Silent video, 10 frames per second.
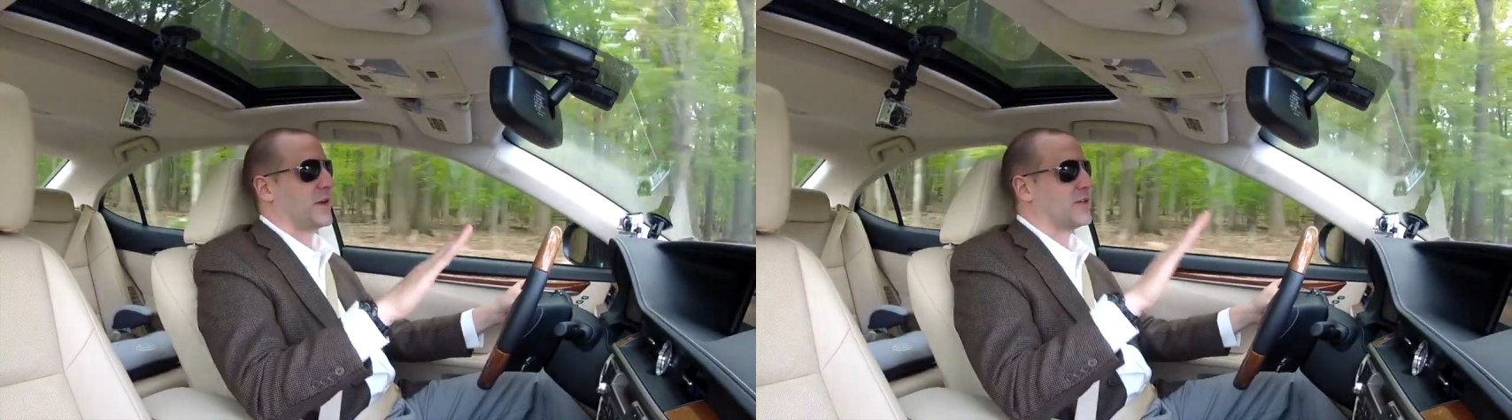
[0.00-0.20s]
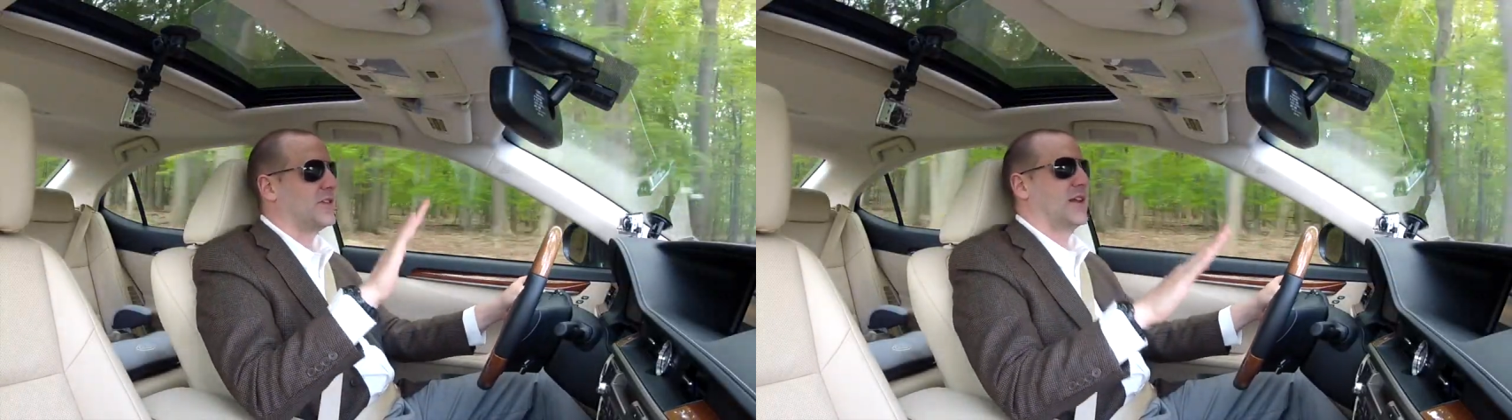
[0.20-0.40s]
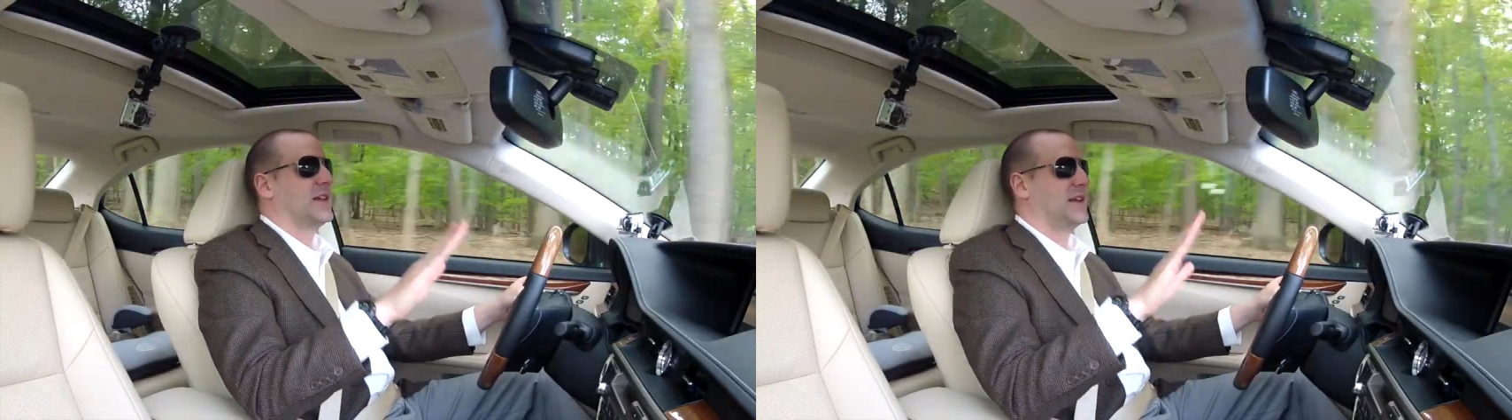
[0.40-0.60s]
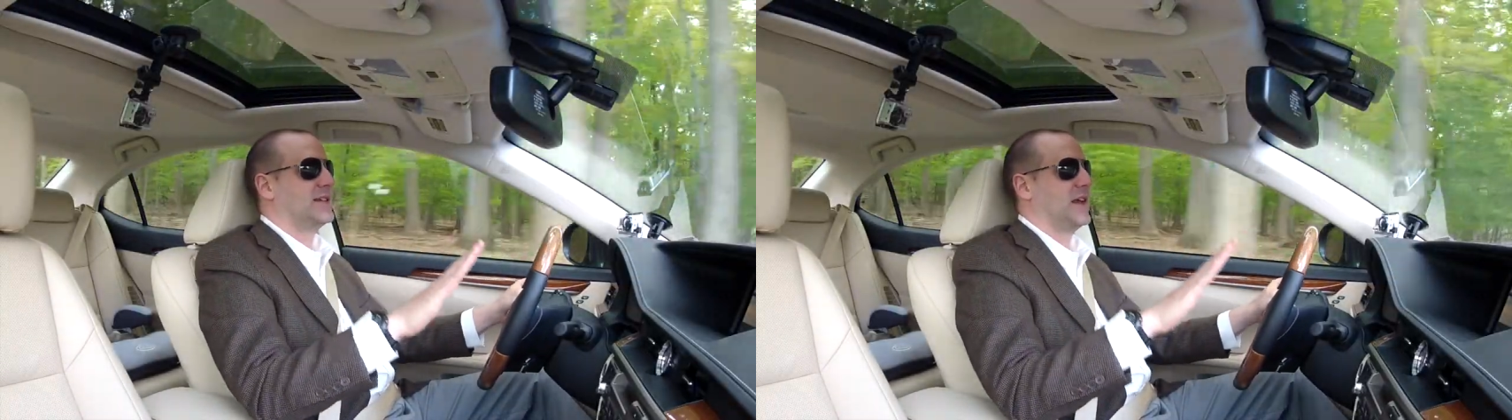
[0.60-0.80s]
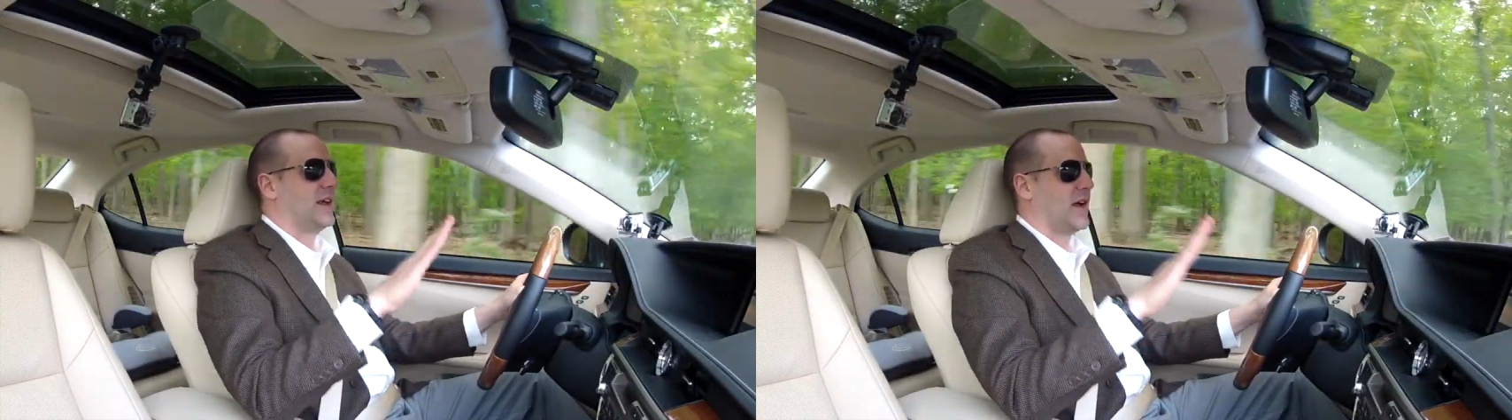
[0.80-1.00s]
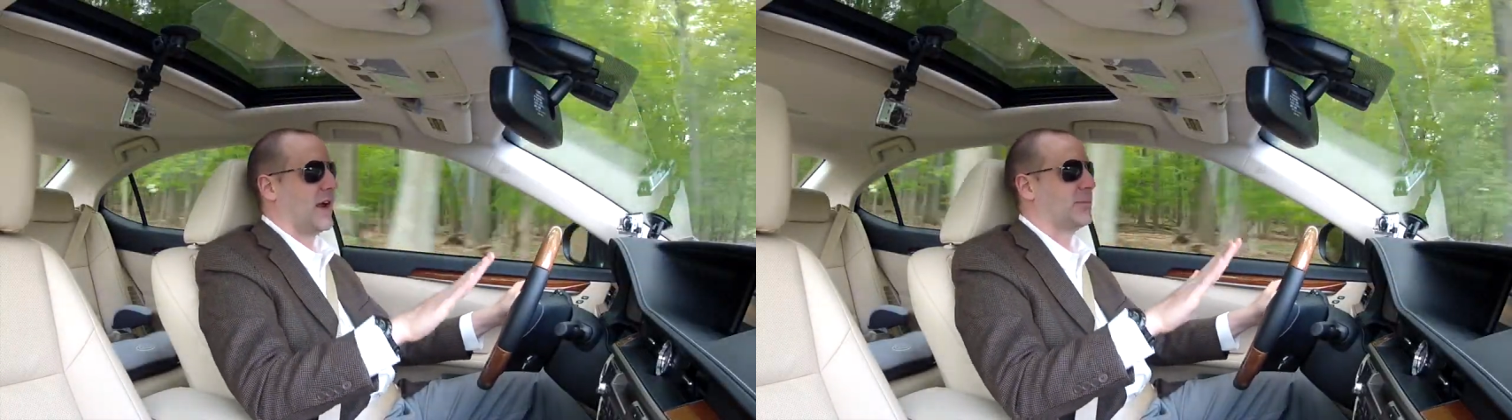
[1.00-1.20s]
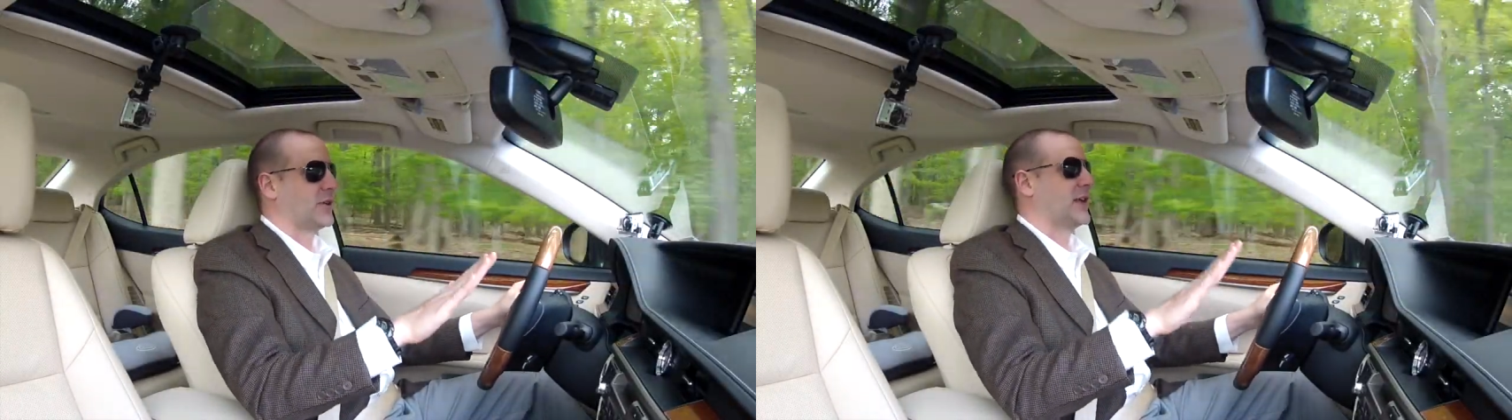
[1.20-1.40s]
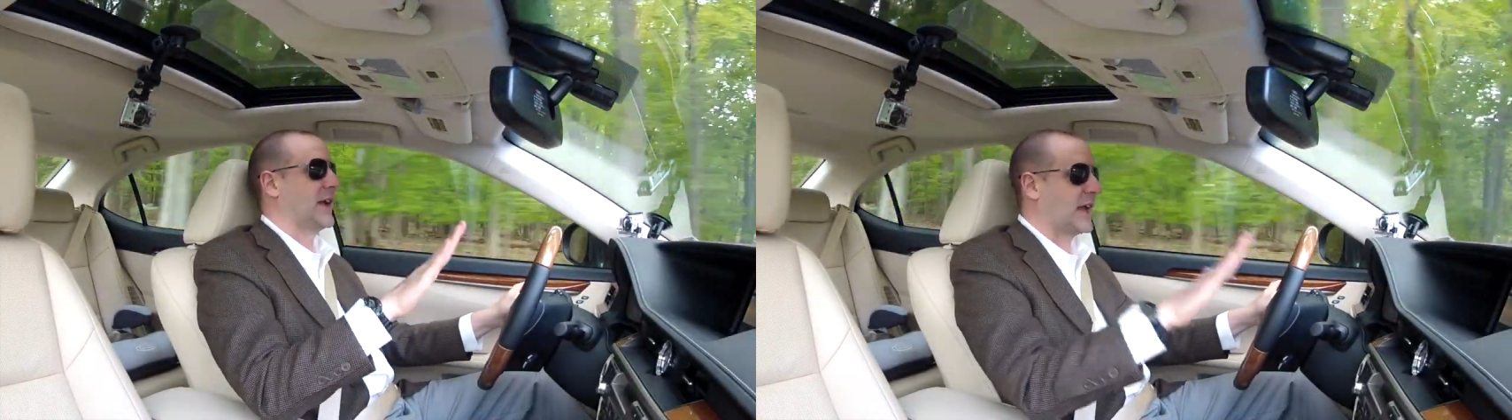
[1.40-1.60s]
there still is that
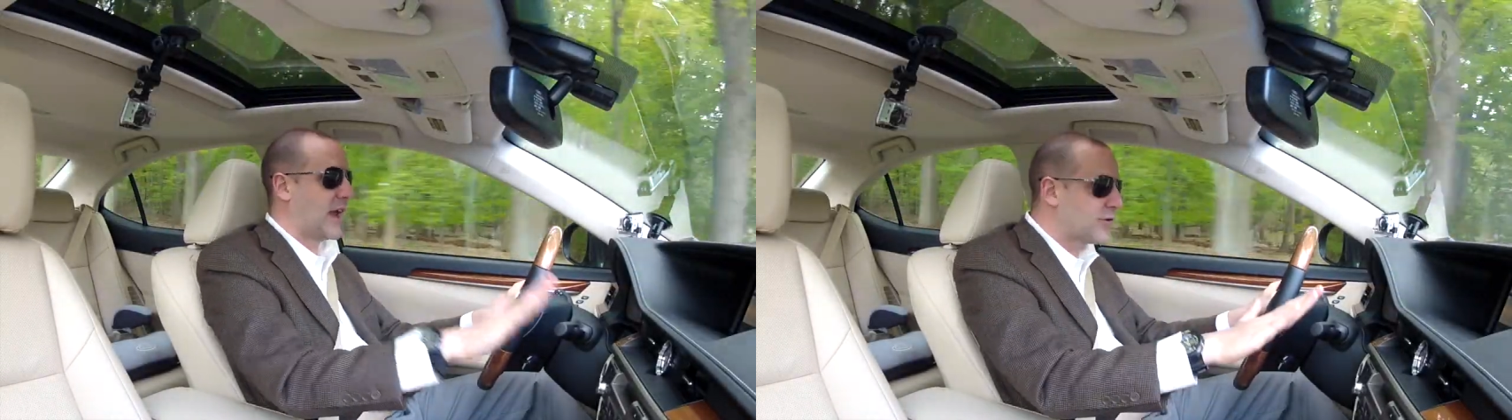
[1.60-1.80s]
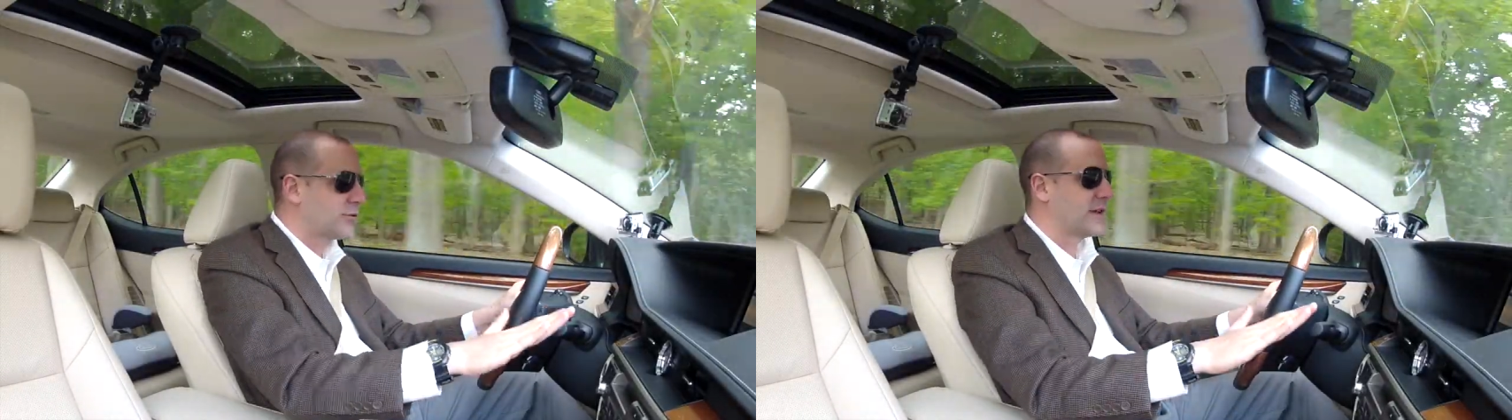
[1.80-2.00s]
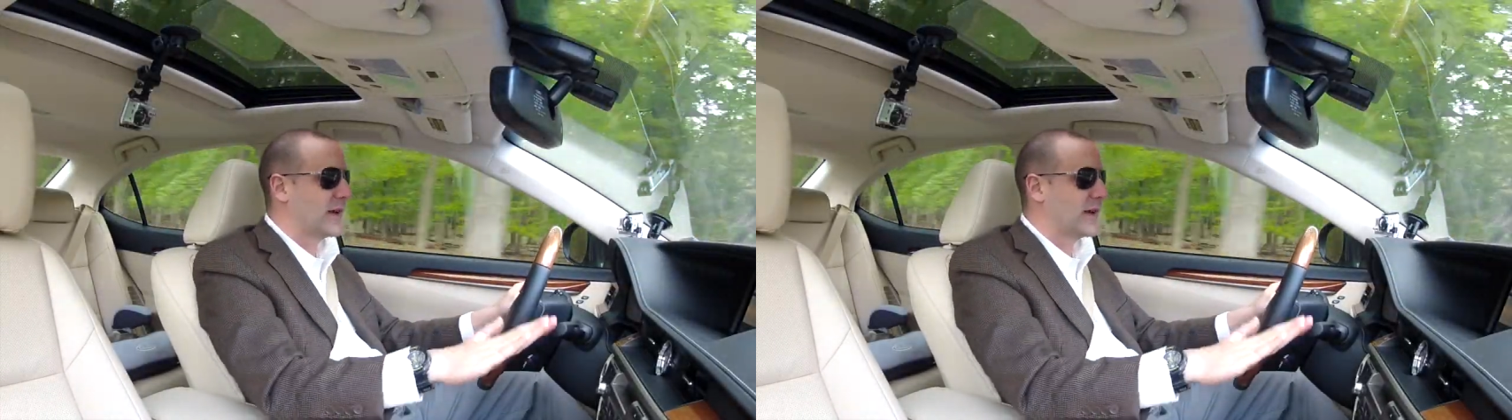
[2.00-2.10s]
hybrid-like extra